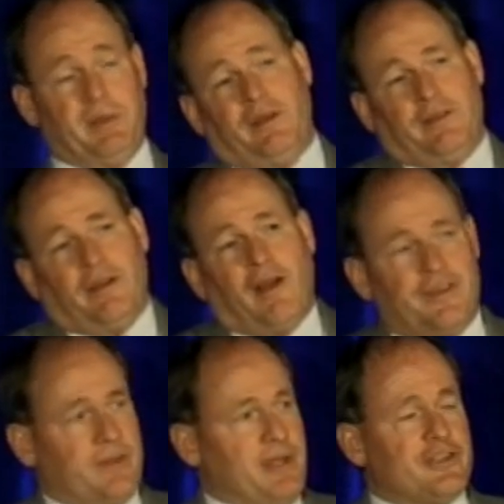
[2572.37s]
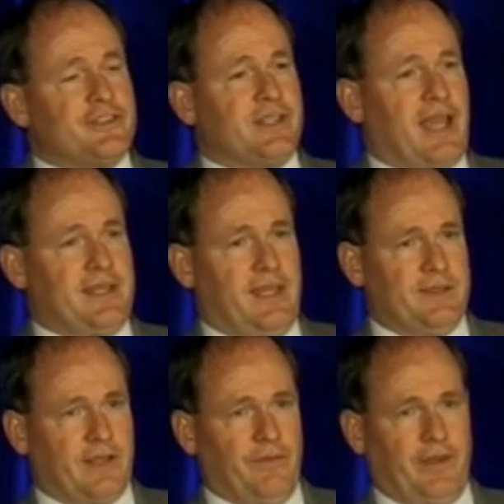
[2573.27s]
But there, there are some interesting
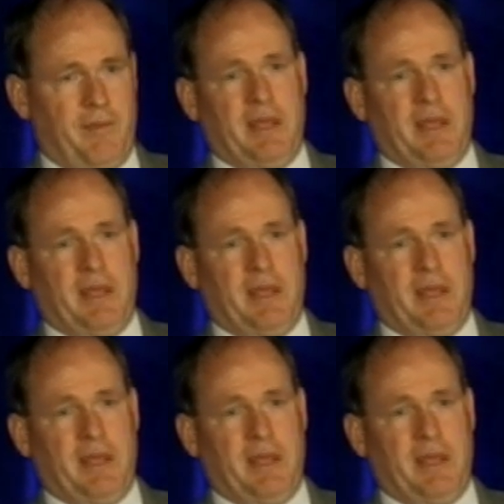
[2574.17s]
ideas out there.